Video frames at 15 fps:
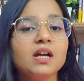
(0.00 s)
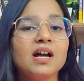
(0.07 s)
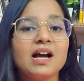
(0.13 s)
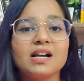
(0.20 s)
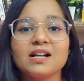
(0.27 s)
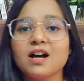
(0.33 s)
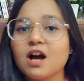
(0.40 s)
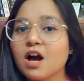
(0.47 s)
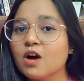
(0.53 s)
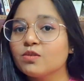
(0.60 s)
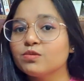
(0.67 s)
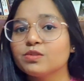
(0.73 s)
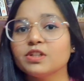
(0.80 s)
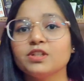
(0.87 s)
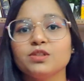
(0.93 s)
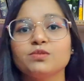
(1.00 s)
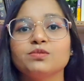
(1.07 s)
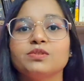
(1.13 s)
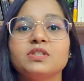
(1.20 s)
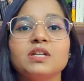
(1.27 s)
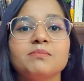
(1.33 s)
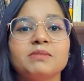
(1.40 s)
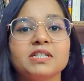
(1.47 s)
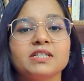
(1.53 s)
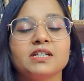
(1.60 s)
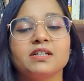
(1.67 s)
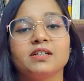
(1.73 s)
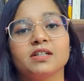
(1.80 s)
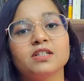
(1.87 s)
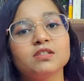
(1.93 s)
and how you can use them in a
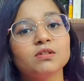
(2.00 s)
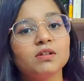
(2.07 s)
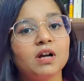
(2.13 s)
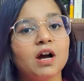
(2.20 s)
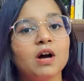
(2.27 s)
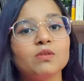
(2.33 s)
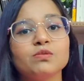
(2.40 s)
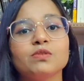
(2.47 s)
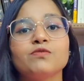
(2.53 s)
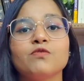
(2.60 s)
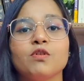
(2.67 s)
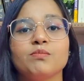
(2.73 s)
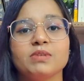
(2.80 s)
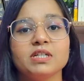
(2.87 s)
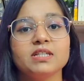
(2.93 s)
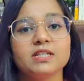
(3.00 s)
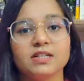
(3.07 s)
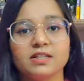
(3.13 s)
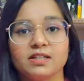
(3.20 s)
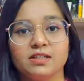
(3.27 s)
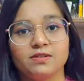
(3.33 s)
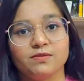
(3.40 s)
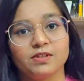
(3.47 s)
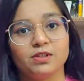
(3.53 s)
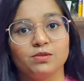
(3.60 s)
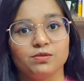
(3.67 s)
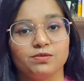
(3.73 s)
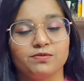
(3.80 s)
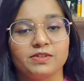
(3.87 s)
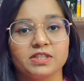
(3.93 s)
sentence or how you're forming a sentence with
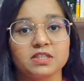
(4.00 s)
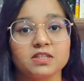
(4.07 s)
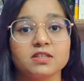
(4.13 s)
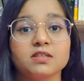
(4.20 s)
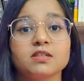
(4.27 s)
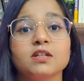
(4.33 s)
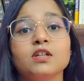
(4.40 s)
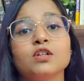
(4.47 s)
those phrases.